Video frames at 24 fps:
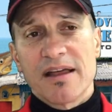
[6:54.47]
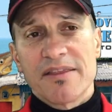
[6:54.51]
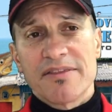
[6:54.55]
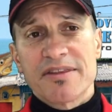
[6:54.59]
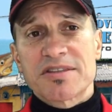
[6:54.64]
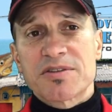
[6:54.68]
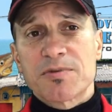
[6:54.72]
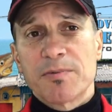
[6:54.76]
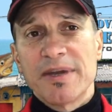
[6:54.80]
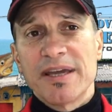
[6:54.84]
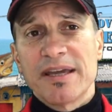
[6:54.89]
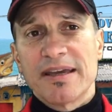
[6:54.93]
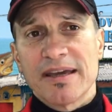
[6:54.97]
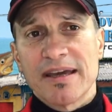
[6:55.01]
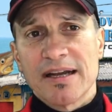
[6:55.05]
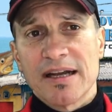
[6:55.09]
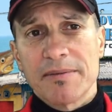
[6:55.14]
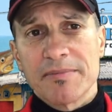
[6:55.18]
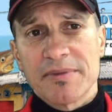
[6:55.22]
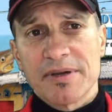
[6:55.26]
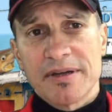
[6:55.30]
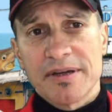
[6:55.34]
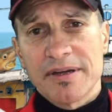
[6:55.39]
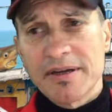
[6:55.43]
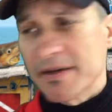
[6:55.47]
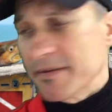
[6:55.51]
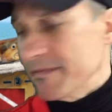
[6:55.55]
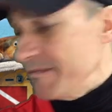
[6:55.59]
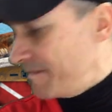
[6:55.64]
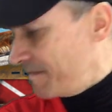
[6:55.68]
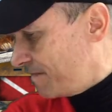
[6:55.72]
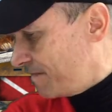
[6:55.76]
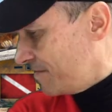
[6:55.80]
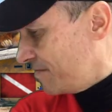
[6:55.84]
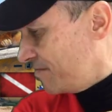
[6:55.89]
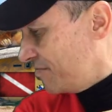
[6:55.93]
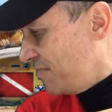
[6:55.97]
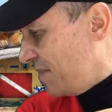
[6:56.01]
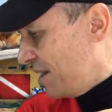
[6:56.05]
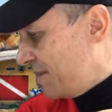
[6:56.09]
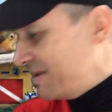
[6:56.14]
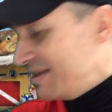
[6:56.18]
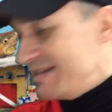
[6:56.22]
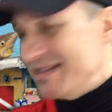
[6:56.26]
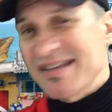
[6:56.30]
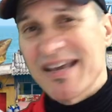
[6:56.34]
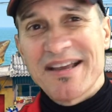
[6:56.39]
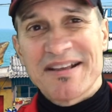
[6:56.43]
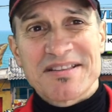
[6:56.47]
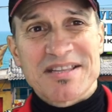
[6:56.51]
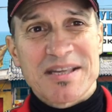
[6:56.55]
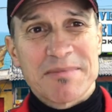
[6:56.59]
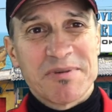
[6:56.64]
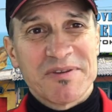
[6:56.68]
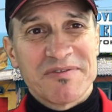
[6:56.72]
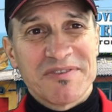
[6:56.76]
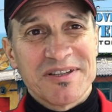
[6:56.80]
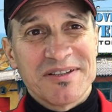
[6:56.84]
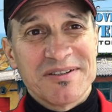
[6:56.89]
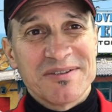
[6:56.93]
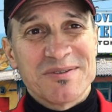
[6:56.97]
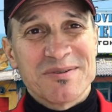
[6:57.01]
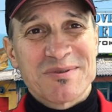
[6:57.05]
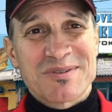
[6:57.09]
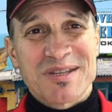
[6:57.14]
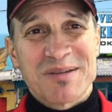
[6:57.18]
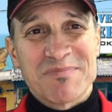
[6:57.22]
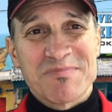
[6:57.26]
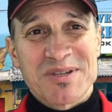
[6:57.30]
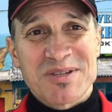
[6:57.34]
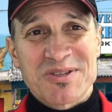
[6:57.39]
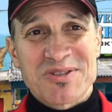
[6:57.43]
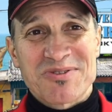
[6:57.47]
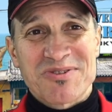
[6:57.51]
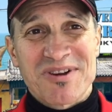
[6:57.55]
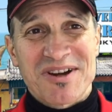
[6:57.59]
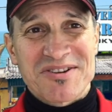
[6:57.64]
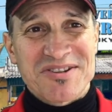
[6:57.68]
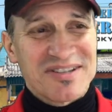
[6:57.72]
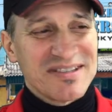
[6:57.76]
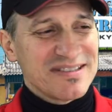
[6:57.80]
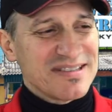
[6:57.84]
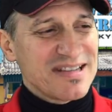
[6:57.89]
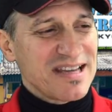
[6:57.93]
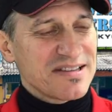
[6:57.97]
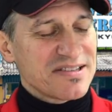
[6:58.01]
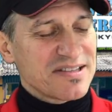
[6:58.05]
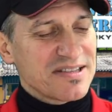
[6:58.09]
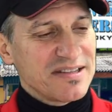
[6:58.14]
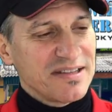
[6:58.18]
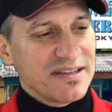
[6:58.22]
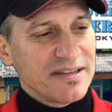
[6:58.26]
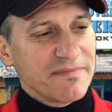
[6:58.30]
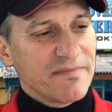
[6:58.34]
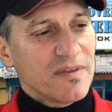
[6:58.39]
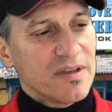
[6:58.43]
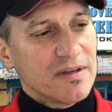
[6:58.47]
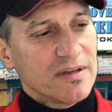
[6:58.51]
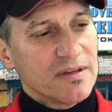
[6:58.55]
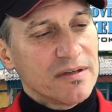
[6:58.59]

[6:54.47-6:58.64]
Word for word: This weekend, I'm gonna maybe take some of it and do some destruction testing.